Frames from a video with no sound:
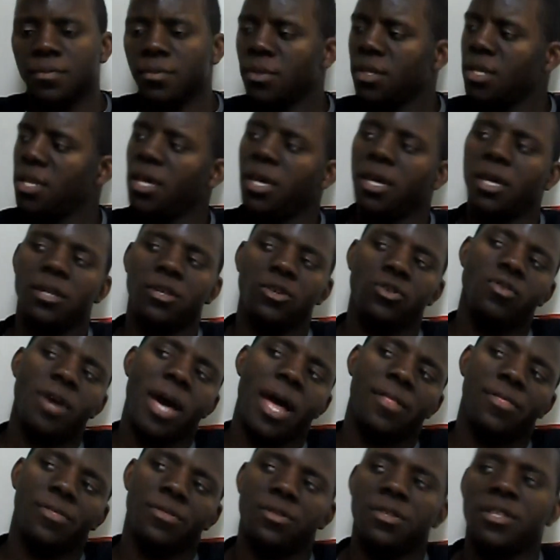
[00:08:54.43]
Then you
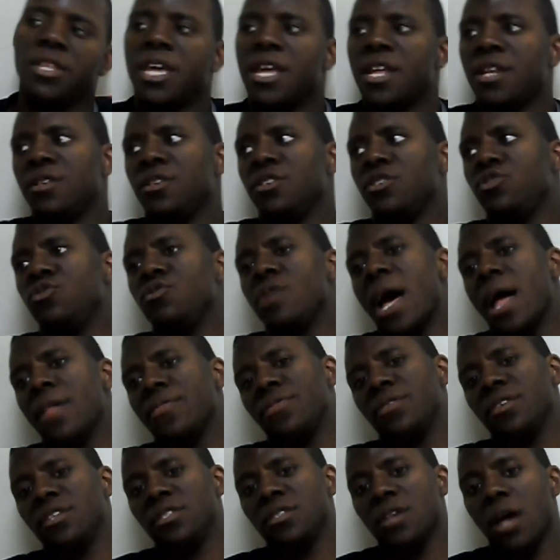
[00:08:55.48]
got
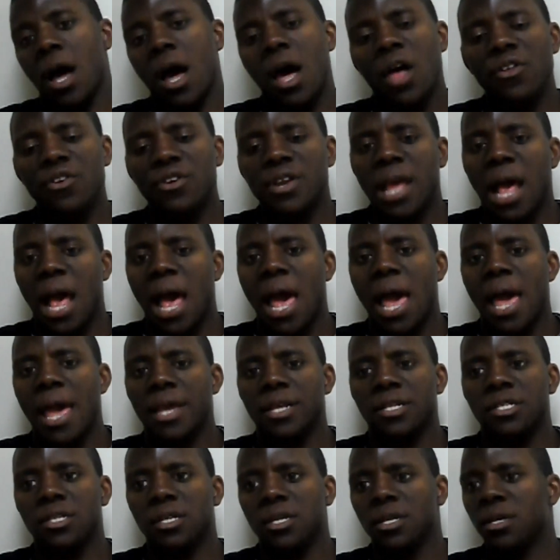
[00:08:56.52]
these other
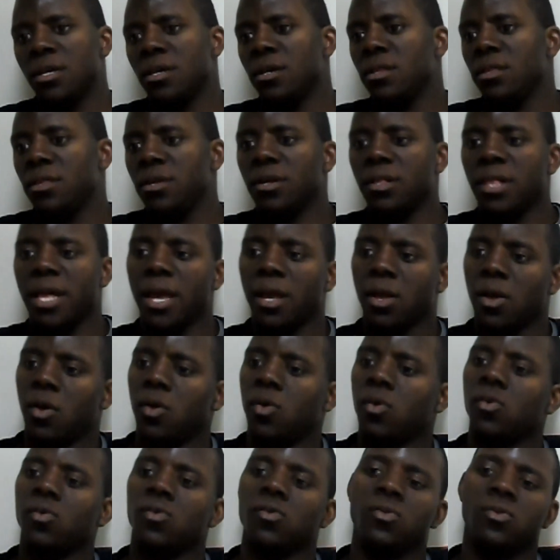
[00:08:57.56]
guys. They're like,
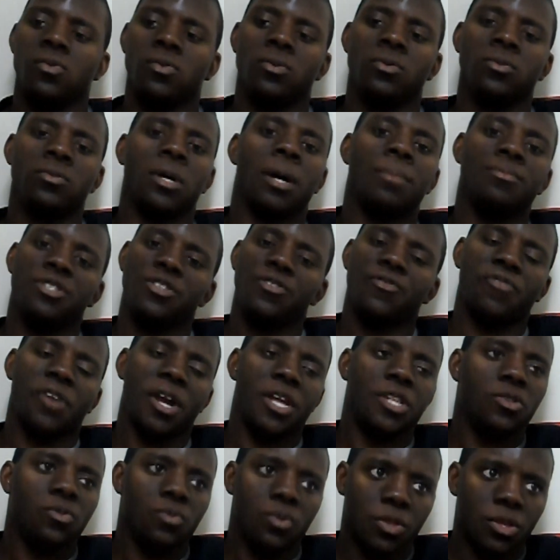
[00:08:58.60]
oh, I'm just
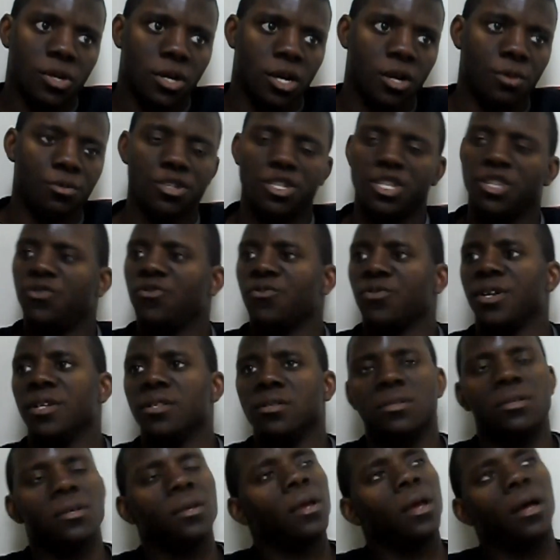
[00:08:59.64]
friends with her. We're just
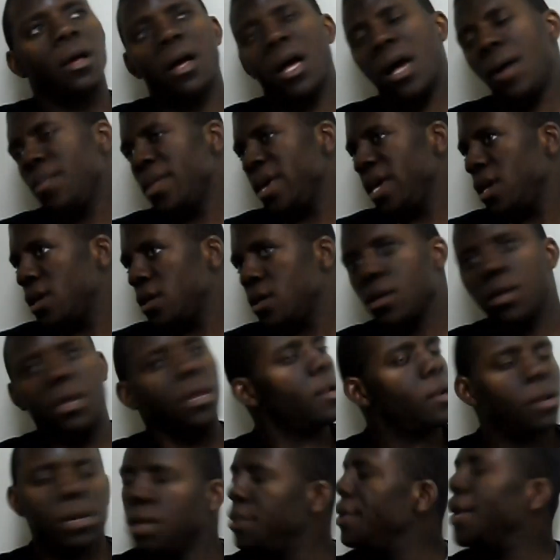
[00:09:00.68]
friends. I'm like,
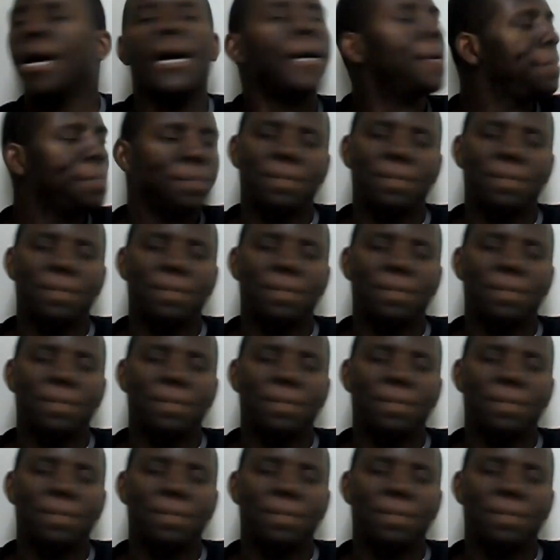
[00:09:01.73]
no.